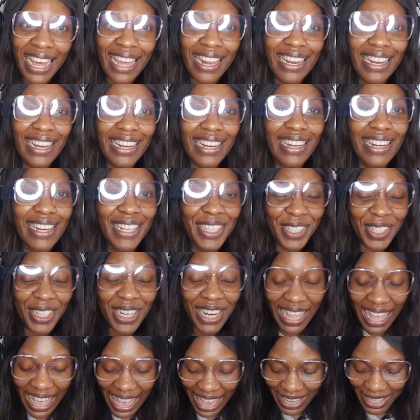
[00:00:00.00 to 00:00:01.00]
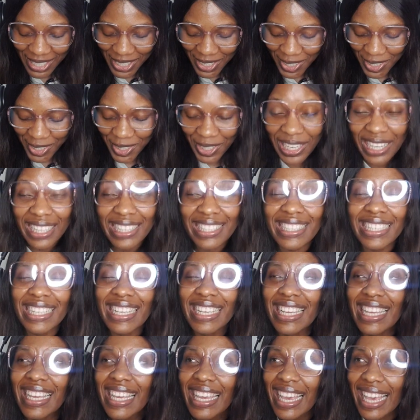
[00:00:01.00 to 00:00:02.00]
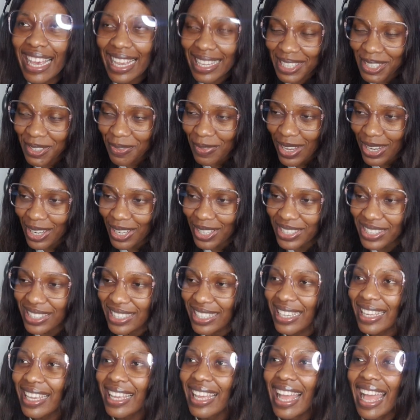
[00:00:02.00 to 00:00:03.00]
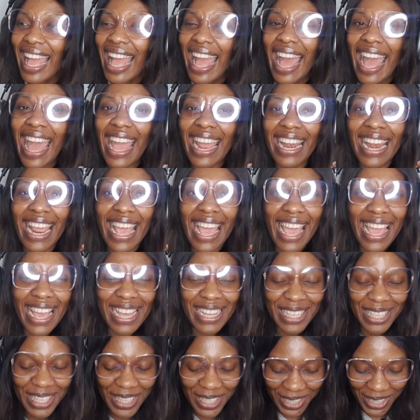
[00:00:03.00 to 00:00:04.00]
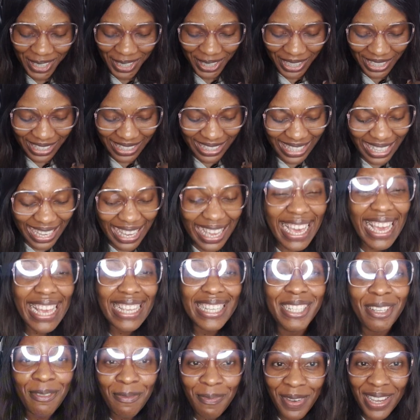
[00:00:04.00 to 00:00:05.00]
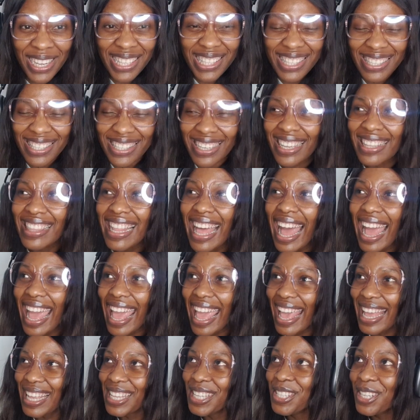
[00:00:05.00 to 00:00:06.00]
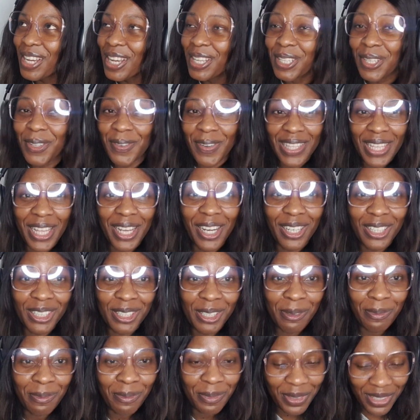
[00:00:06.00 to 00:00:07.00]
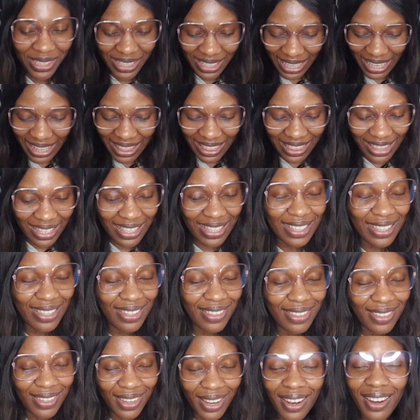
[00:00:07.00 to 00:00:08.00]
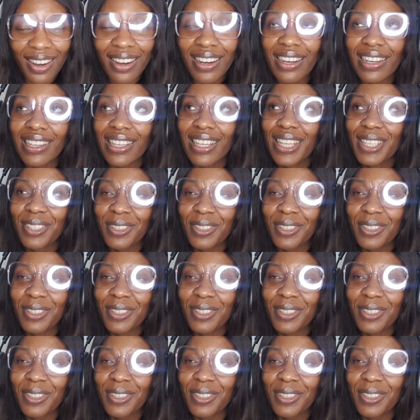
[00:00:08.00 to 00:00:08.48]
I literally enjoyed each melody, I enjoyed each beating, I enjoyed the way they contribute in this song.